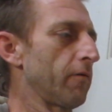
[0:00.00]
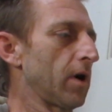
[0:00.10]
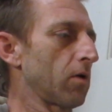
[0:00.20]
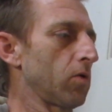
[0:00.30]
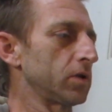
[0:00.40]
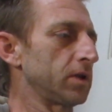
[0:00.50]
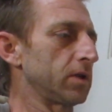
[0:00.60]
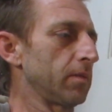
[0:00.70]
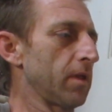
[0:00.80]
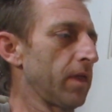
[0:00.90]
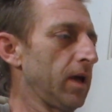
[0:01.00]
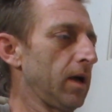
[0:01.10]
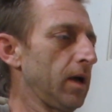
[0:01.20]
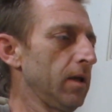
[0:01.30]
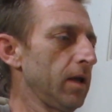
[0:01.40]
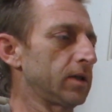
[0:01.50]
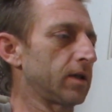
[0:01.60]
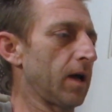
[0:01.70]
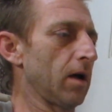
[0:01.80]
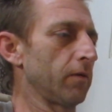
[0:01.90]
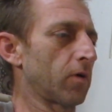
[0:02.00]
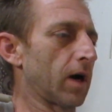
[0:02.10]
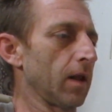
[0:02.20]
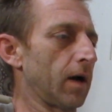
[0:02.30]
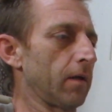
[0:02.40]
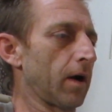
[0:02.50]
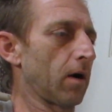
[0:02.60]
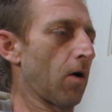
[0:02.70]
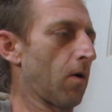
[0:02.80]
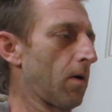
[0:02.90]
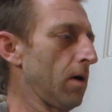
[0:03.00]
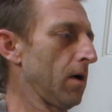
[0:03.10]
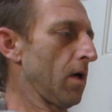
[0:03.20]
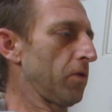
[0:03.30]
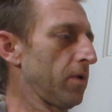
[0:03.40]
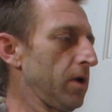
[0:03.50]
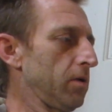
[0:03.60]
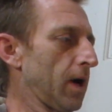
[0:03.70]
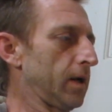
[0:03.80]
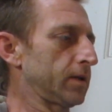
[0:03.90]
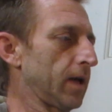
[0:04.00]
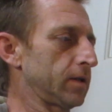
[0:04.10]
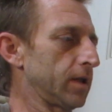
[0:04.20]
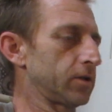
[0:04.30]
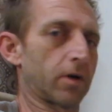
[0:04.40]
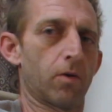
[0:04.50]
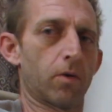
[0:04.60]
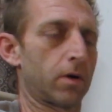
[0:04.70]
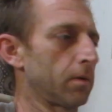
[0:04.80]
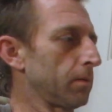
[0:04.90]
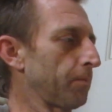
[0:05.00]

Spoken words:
federal court system. In the state of North Carolina, there are 3 United States District Court,